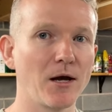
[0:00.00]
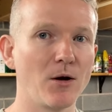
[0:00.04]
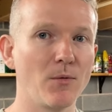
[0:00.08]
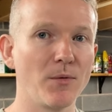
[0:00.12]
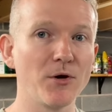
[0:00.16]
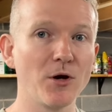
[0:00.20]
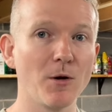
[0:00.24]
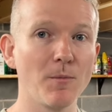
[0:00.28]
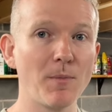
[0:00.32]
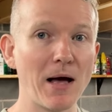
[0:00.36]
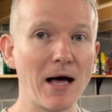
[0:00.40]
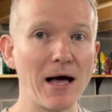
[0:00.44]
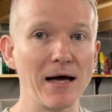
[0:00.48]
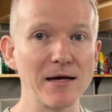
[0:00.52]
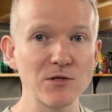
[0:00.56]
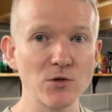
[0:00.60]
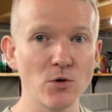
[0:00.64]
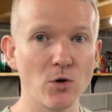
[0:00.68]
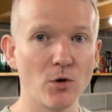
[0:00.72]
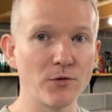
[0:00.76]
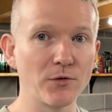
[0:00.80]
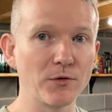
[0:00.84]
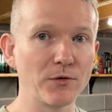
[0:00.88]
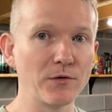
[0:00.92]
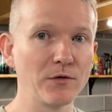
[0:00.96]
We got parts
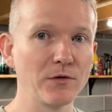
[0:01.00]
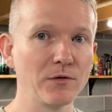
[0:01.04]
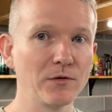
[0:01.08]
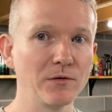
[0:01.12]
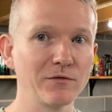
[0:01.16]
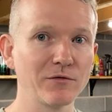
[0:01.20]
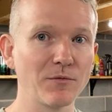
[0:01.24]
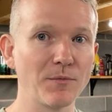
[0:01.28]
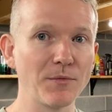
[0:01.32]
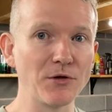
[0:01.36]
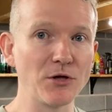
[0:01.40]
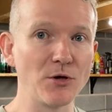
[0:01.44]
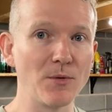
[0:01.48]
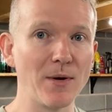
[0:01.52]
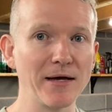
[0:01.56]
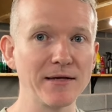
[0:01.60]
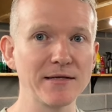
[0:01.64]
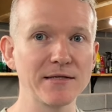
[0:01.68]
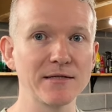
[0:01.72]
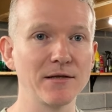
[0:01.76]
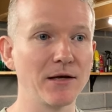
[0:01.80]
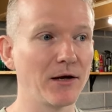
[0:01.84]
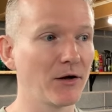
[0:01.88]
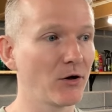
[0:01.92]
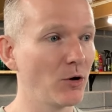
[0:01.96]
ordered from the
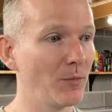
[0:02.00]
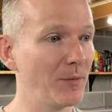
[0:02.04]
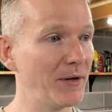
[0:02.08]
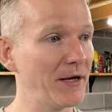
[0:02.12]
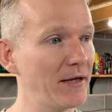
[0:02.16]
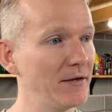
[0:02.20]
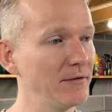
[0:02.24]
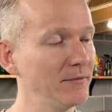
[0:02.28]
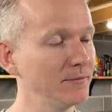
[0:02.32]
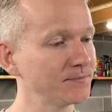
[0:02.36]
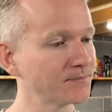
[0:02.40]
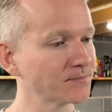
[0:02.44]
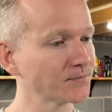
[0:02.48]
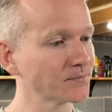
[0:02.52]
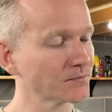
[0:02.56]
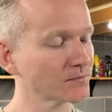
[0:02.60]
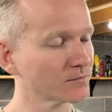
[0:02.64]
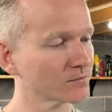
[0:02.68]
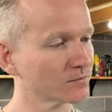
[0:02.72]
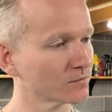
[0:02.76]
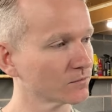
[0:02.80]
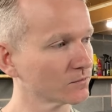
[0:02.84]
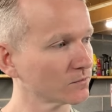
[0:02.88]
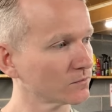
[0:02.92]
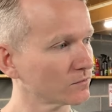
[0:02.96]
US that are coming in.
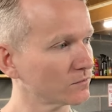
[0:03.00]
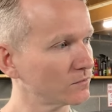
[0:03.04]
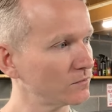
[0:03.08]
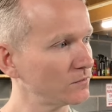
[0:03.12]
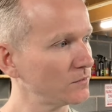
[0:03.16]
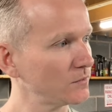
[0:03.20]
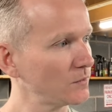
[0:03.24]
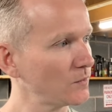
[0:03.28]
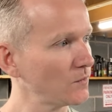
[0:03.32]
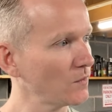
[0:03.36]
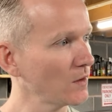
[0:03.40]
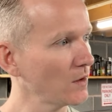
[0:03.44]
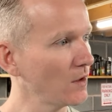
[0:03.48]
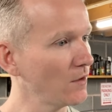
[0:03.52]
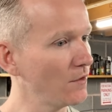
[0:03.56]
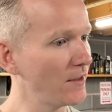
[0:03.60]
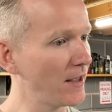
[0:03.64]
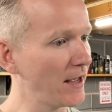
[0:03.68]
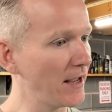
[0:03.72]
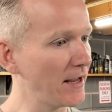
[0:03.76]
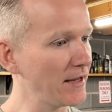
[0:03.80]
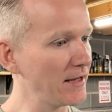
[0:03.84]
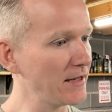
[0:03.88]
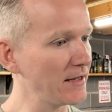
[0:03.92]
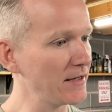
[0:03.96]

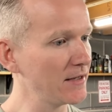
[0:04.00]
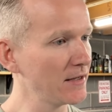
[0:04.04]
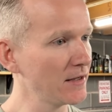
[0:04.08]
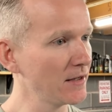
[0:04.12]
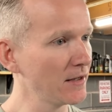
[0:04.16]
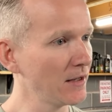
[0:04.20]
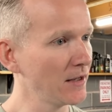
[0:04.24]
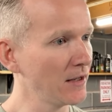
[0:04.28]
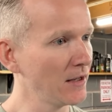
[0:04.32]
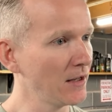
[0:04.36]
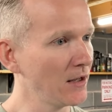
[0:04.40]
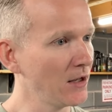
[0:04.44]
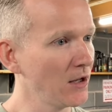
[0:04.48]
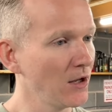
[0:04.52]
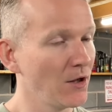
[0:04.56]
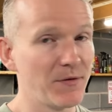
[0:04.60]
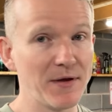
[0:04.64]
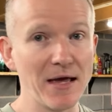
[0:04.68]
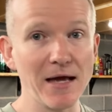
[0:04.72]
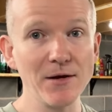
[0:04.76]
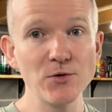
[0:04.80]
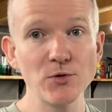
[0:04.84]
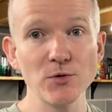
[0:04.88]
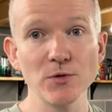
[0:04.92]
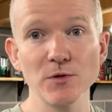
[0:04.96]
The
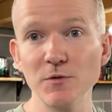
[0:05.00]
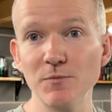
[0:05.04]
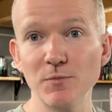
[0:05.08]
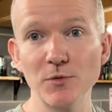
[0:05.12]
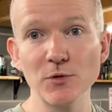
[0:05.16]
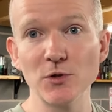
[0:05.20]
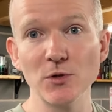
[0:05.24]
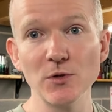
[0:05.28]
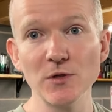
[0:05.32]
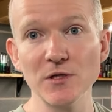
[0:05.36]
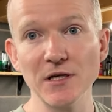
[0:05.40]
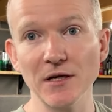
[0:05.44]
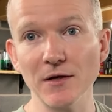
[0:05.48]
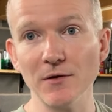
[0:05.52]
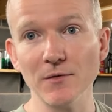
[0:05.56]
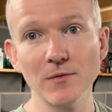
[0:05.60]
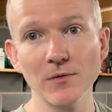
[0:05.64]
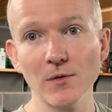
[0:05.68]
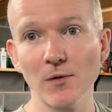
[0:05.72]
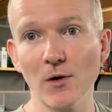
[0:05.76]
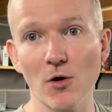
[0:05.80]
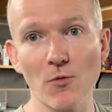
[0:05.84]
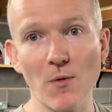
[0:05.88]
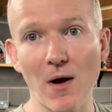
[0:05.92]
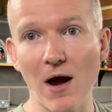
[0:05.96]
engine's producing
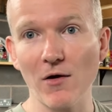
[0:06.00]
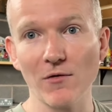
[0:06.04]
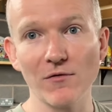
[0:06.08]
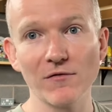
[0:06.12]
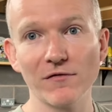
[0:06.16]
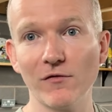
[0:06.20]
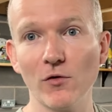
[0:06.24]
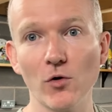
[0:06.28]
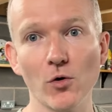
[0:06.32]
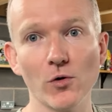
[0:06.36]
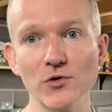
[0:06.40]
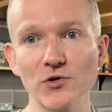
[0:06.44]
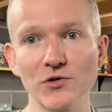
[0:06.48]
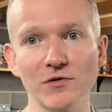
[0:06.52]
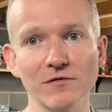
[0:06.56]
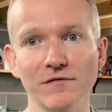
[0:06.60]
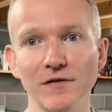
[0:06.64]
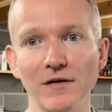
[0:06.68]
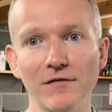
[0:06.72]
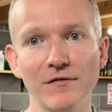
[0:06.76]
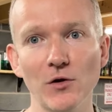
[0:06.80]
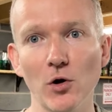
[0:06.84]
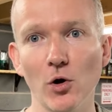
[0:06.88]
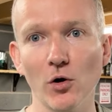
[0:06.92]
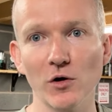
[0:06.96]
around
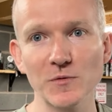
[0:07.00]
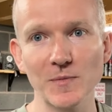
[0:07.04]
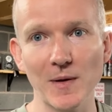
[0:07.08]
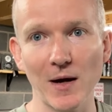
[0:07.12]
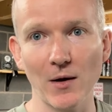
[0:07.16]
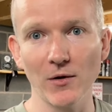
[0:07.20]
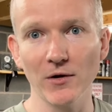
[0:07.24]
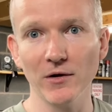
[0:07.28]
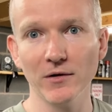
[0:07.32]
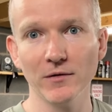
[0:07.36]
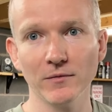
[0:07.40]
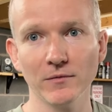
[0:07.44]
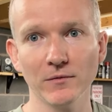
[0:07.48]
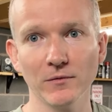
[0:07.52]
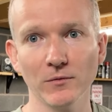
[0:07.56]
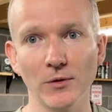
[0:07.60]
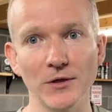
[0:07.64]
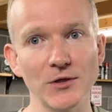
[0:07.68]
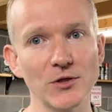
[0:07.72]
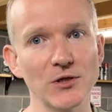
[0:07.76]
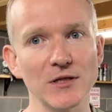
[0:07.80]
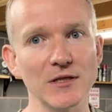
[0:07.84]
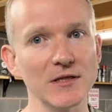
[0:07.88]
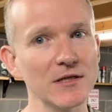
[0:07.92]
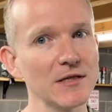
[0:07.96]
450 horsepower,
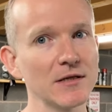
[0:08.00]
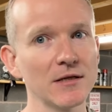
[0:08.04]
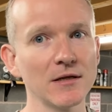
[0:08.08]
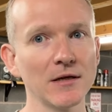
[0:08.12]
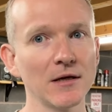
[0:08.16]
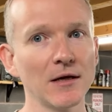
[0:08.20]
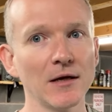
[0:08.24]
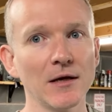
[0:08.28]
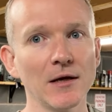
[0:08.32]
which is